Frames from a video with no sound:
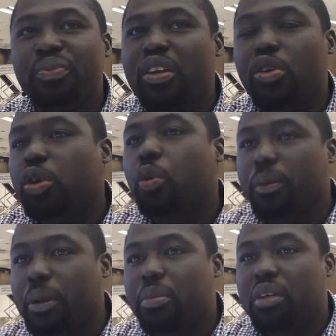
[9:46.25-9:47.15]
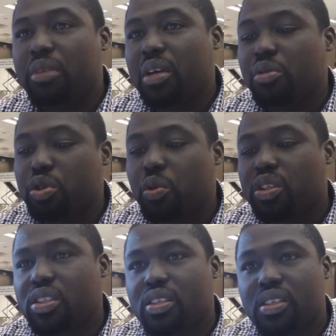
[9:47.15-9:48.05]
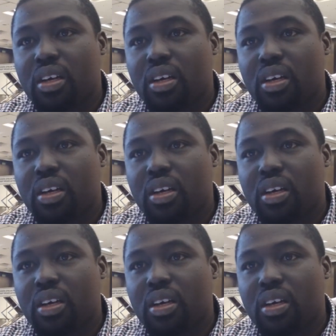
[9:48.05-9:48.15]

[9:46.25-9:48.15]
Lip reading: the only way people have been able to watch it is